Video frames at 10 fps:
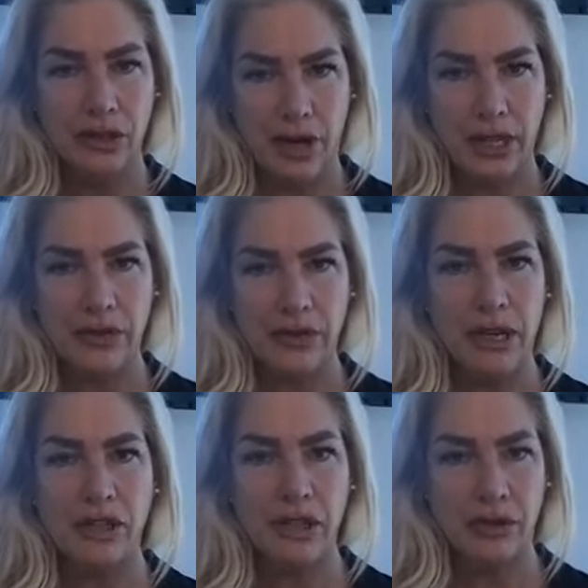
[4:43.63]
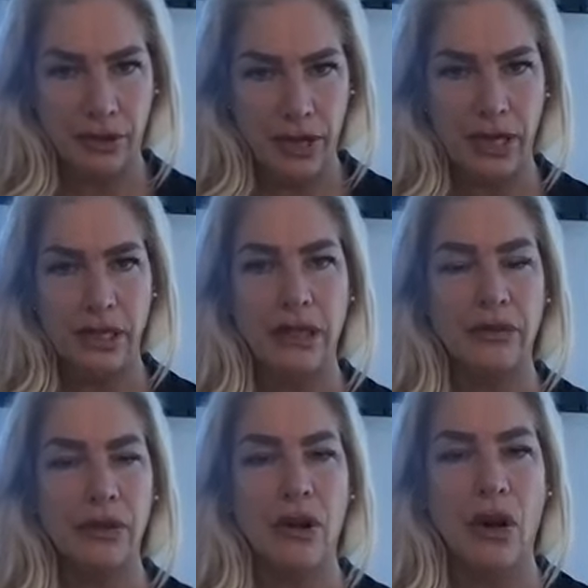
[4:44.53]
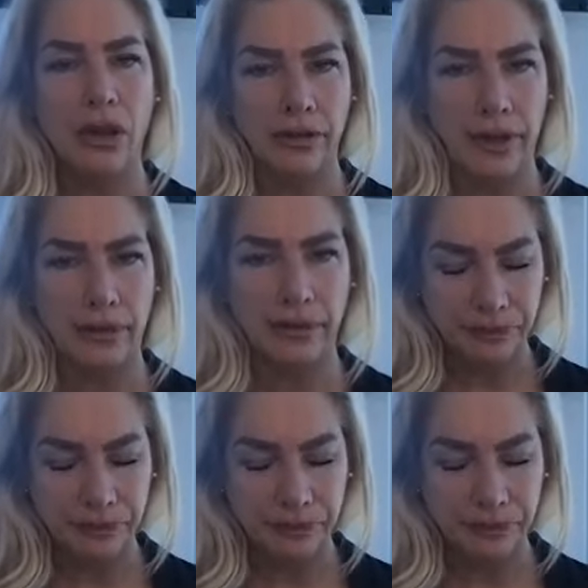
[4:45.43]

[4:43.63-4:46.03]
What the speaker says: transformation, for healing, for all of it.